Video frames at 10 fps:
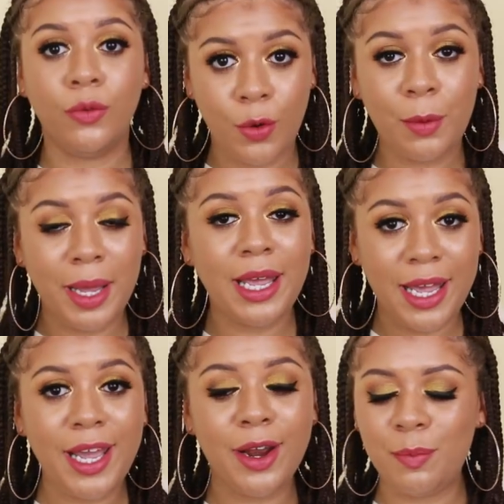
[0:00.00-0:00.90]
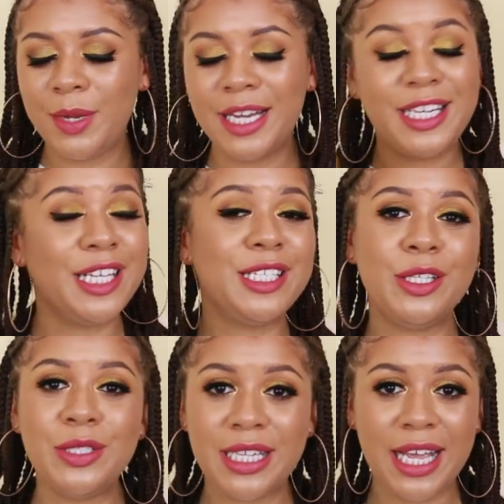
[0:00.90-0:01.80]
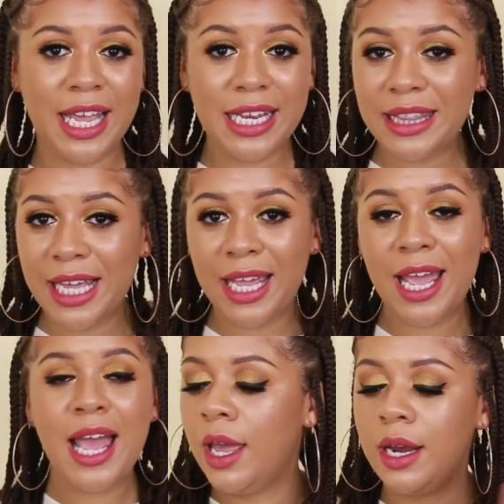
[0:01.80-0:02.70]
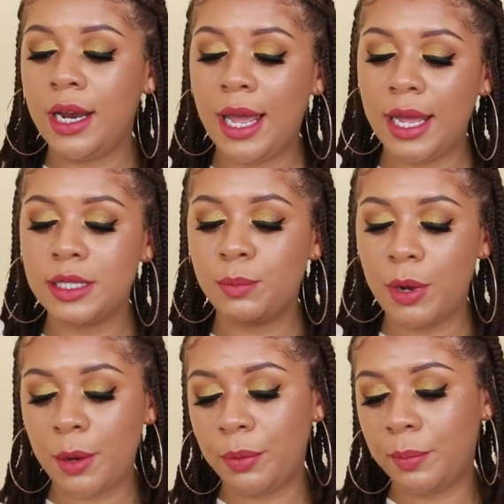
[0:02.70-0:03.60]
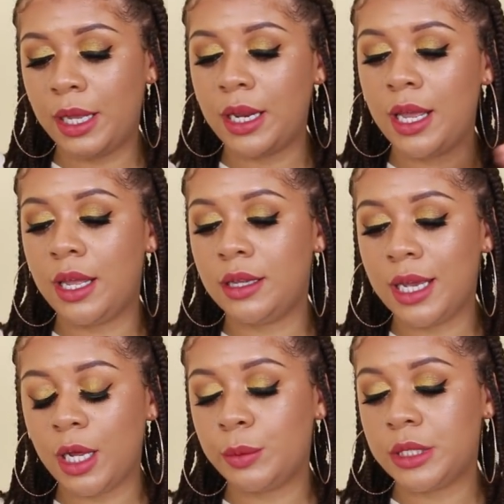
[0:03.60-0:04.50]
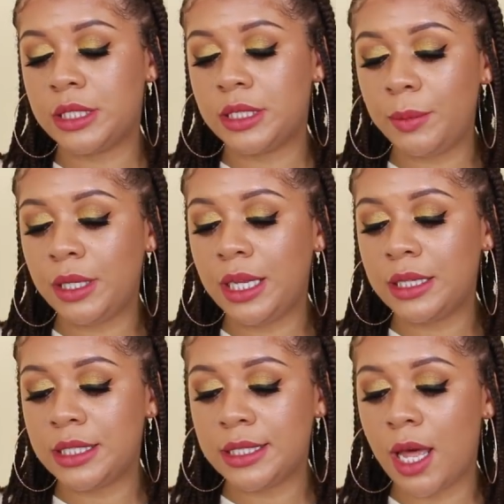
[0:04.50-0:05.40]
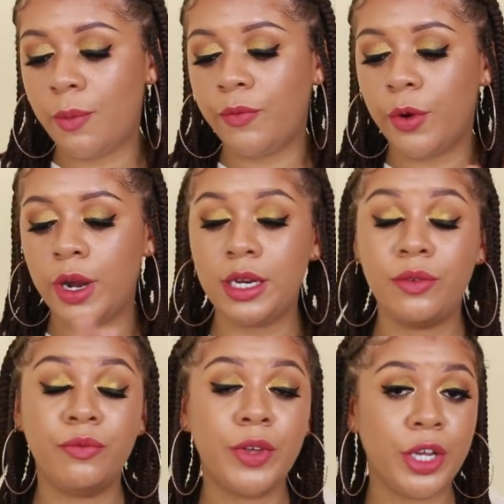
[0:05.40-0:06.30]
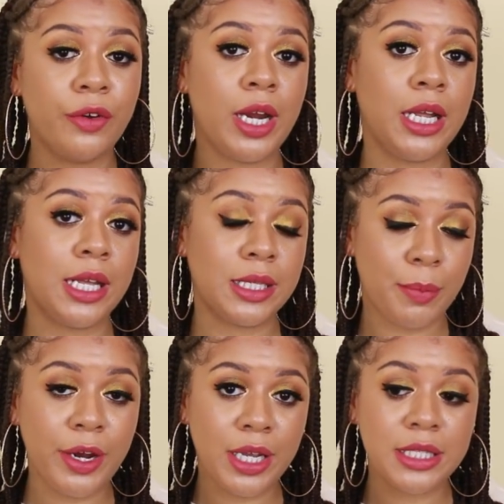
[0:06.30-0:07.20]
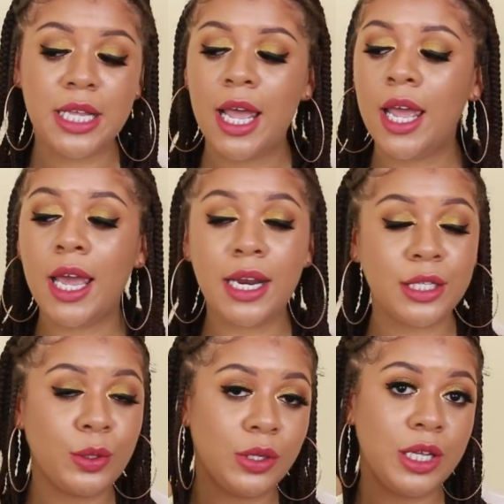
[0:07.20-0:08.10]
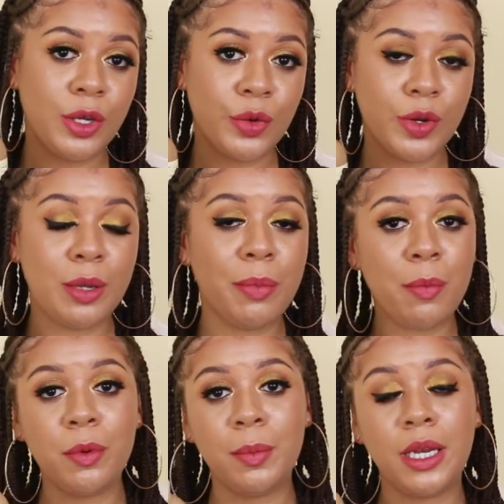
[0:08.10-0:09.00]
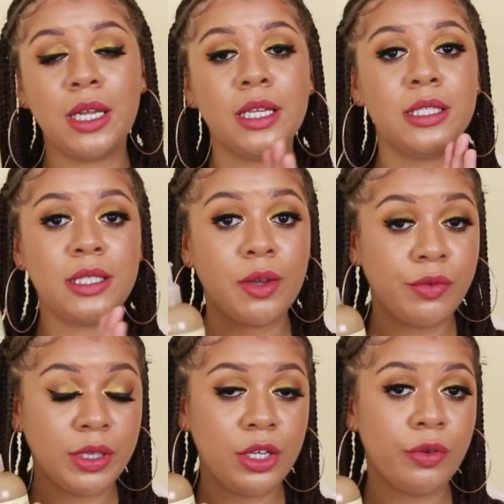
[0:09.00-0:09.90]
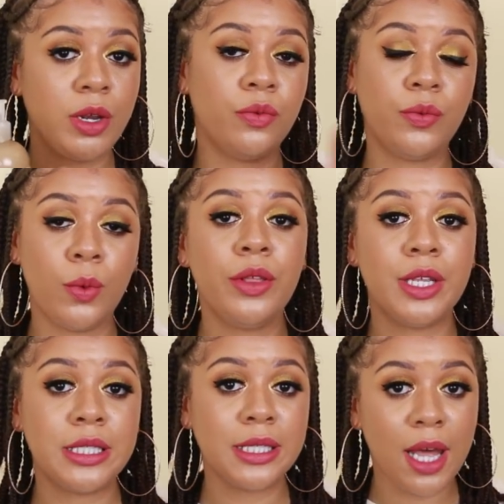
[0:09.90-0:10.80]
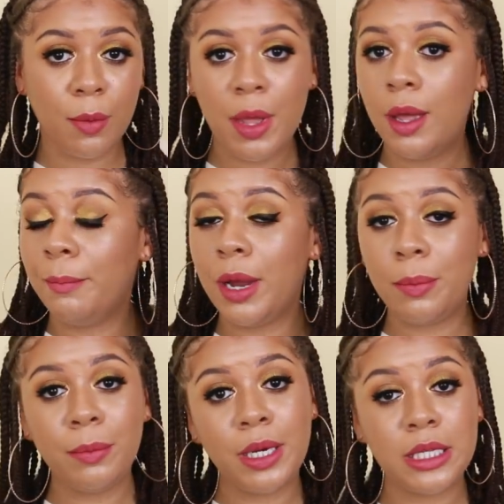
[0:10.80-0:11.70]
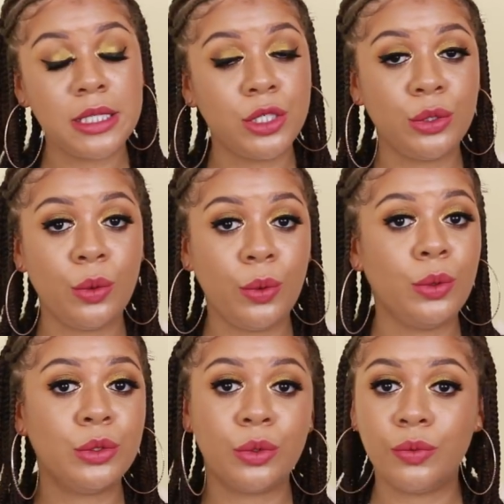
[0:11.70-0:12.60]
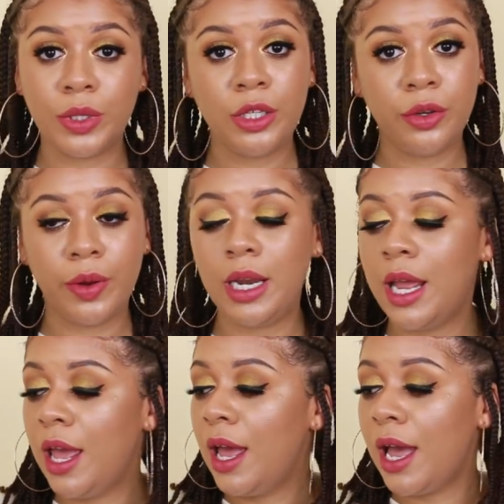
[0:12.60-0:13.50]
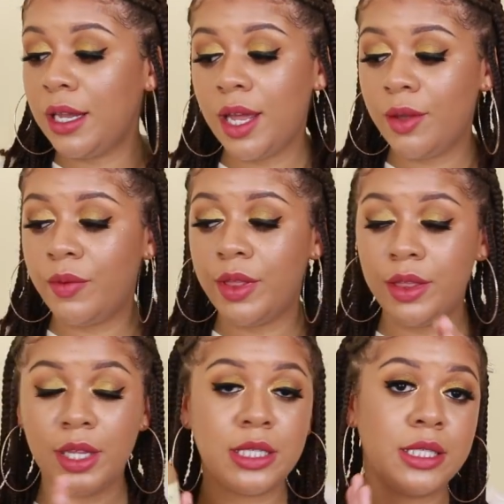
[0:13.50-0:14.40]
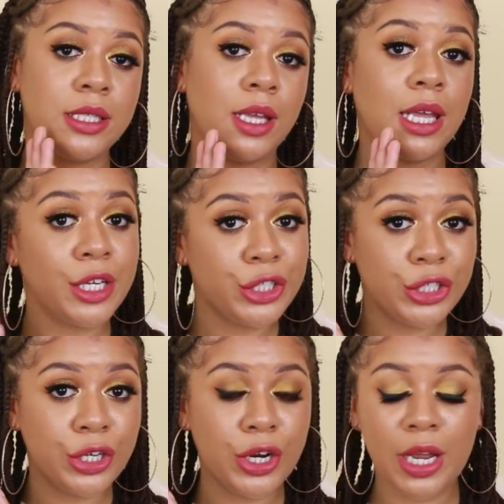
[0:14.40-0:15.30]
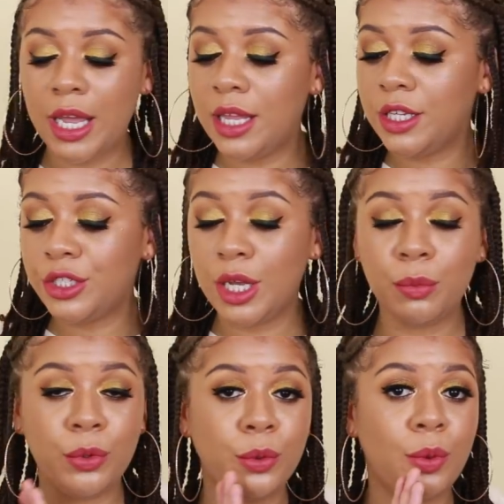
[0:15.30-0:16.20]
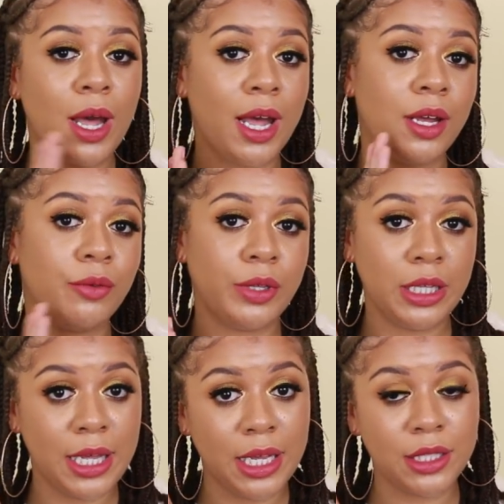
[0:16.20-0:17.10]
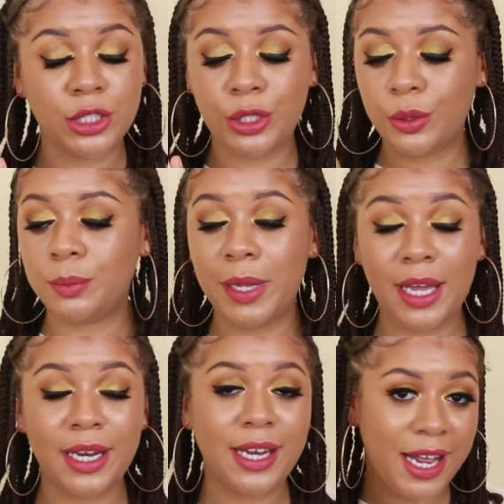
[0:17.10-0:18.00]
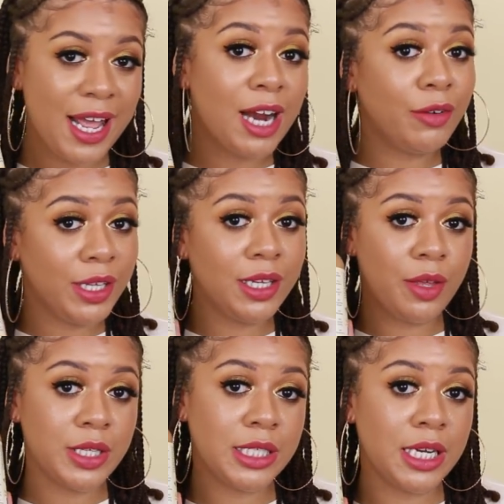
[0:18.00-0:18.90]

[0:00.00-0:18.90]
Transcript: for my hair. I'm not just using anything. And it has peppermint, and that helps to stimulate the scalp for an invigorating experience. And I totally agree. Peppermint is definitely great for the scalp. Peppermint essential oils are really great. I love this conditioner, and the shampoo I really like too, but I really love this